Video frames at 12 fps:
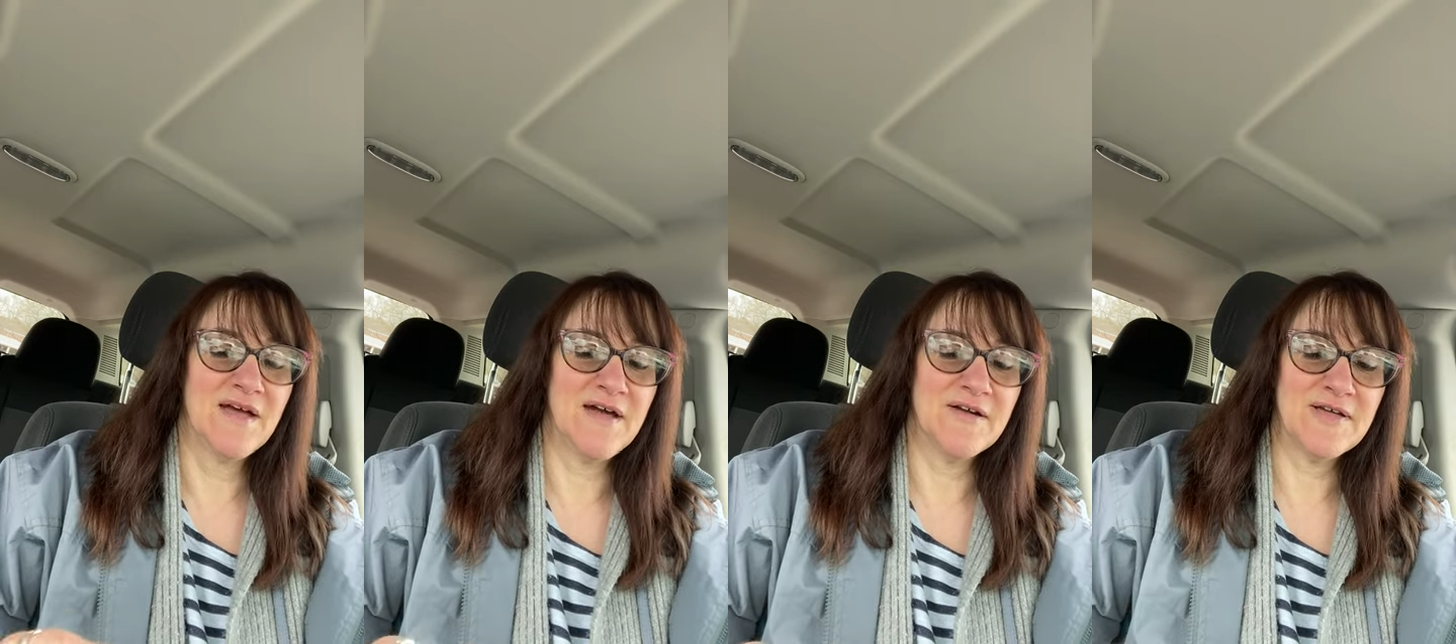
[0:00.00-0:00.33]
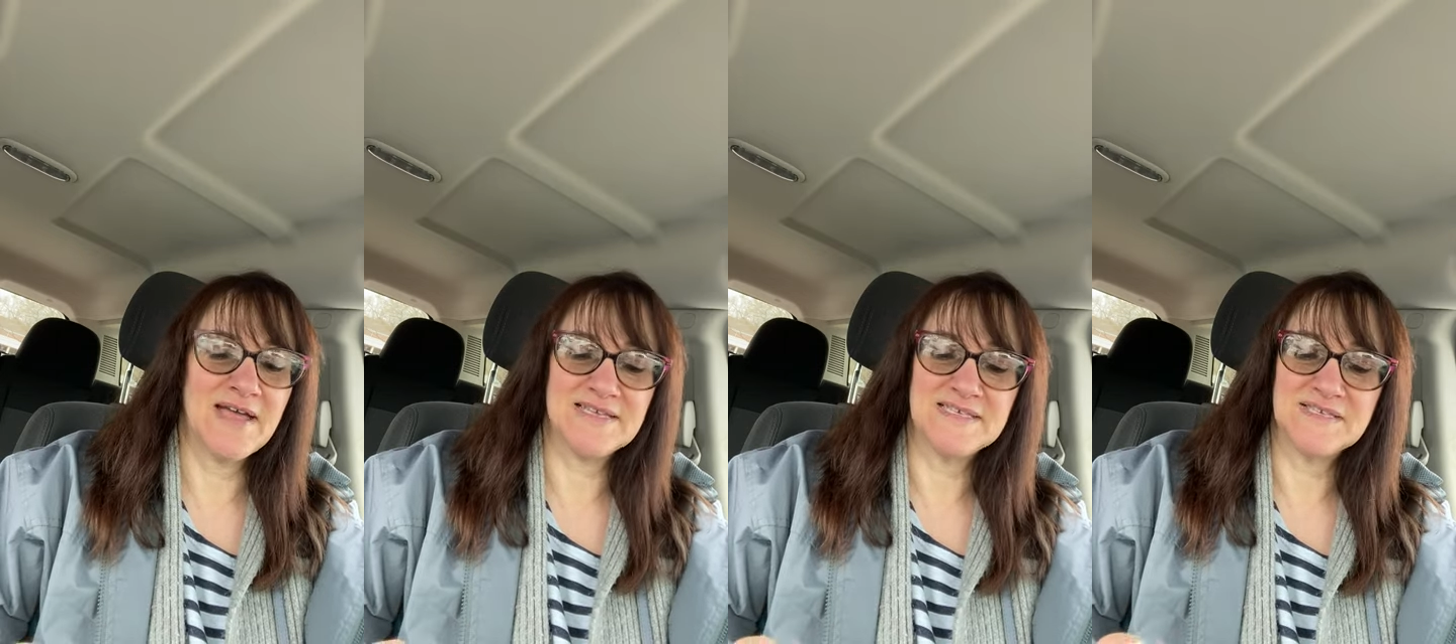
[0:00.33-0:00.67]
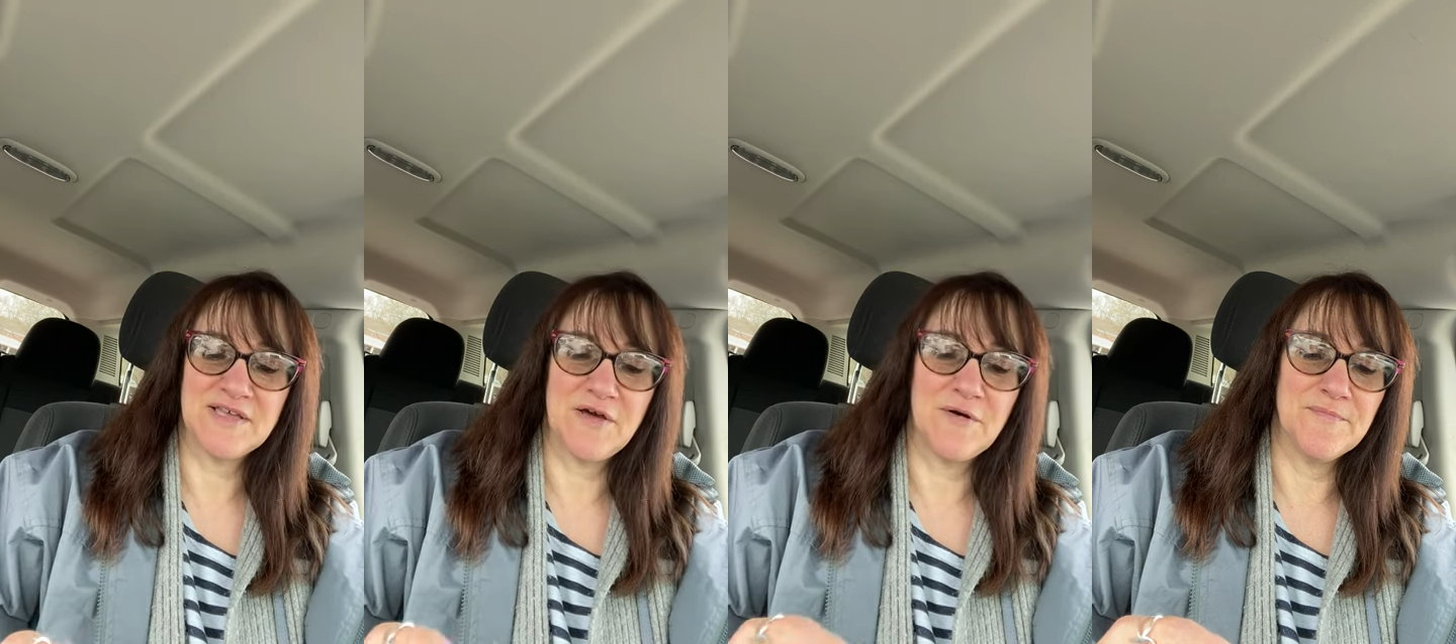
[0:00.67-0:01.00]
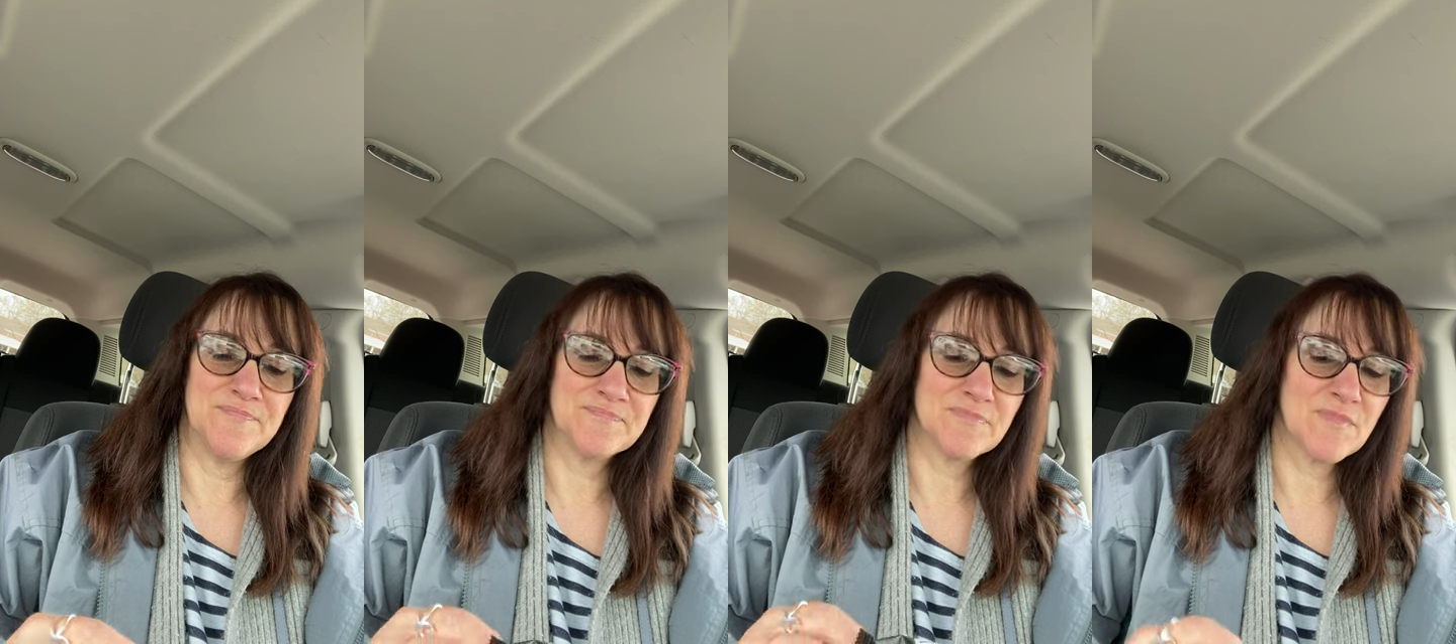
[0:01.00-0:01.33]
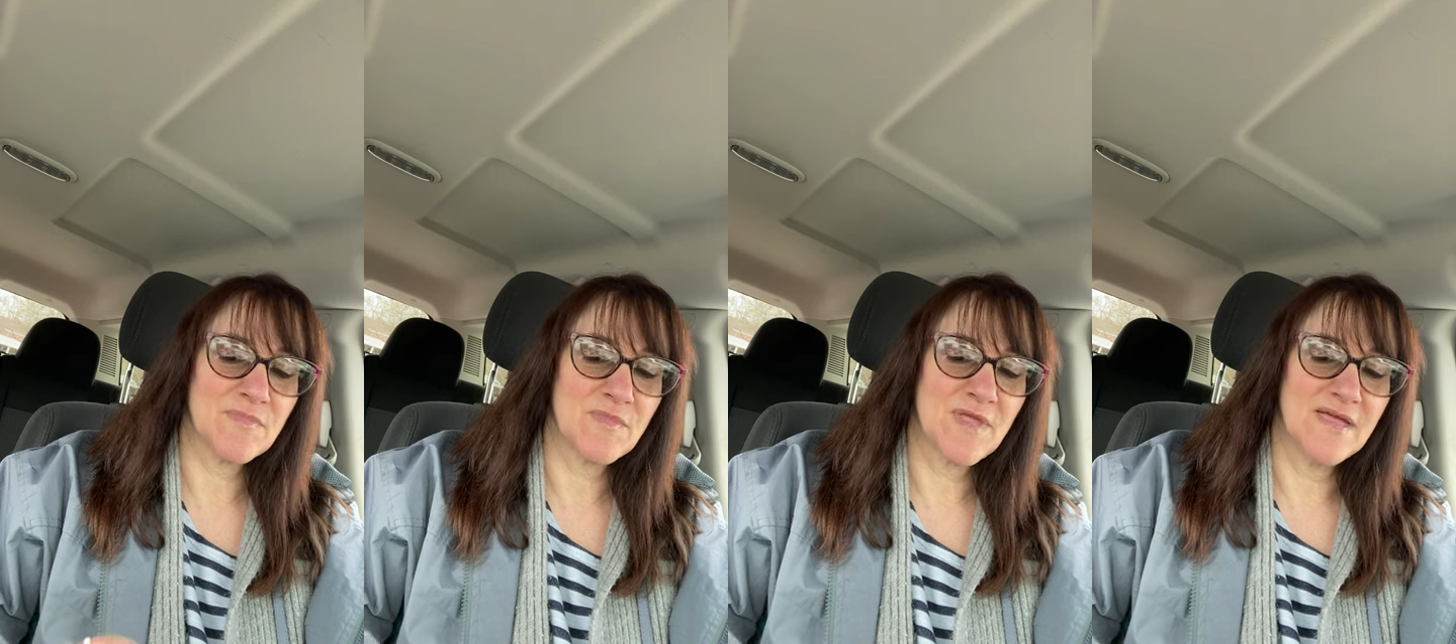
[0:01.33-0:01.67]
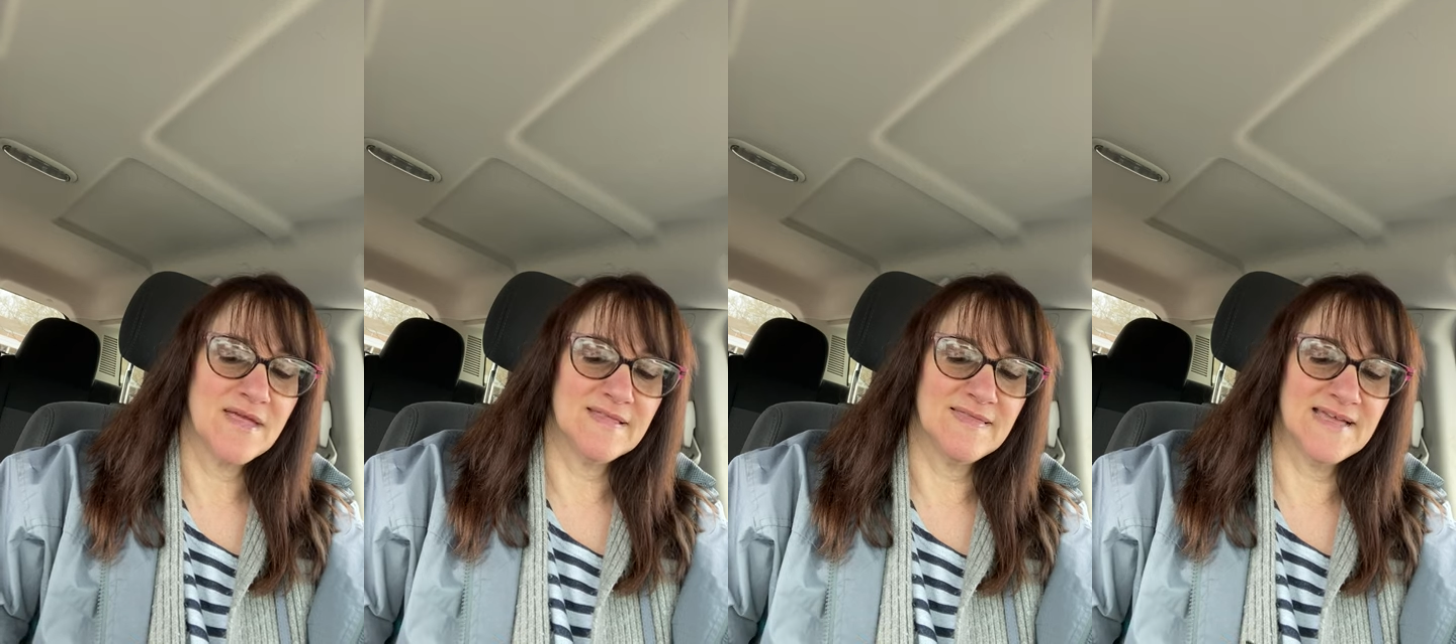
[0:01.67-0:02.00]
Okay, so
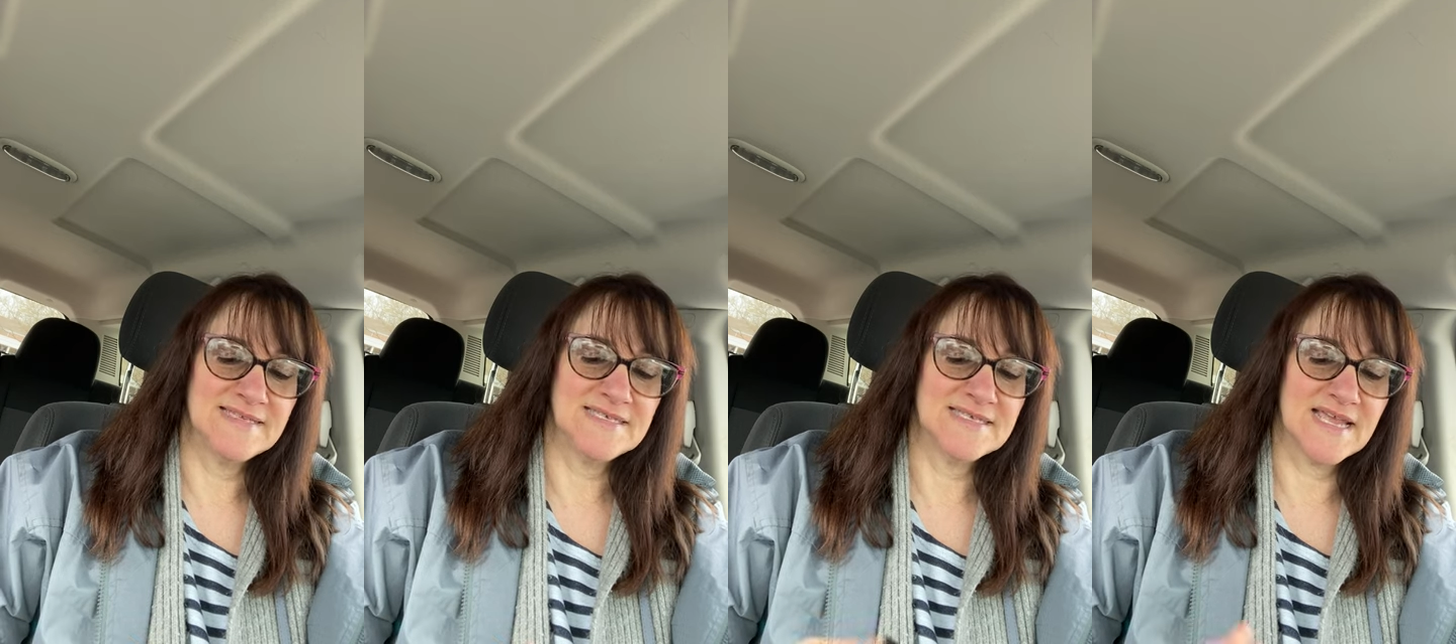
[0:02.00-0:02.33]
let's